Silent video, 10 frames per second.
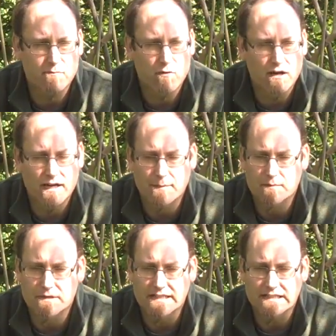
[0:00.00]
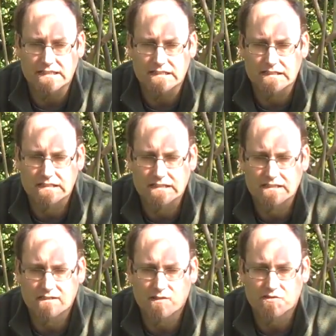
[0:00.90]
brought up in me
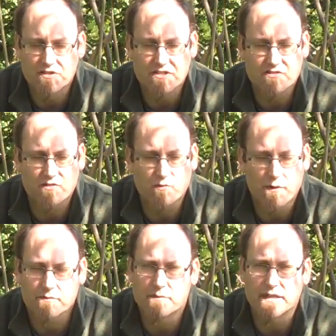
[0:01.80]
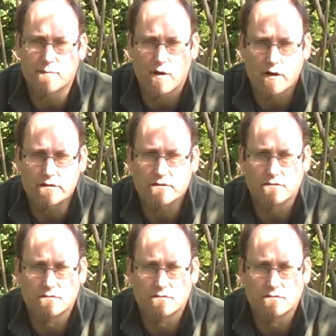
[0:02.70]
just ripped me apart.